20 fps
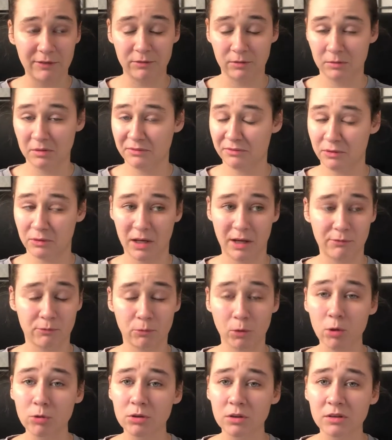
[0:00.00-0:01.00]
if you have
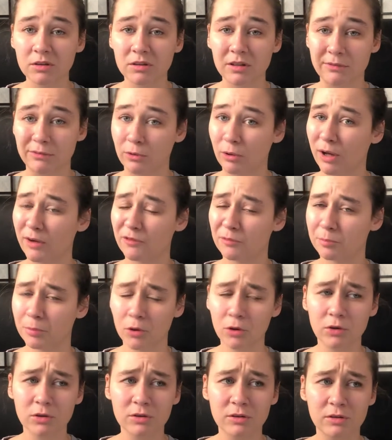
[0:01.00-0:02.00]
rodents, if you have
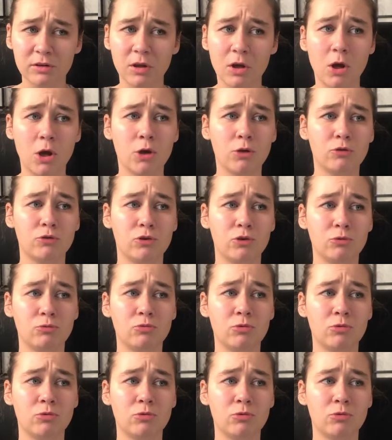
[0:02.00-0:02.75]
birds, do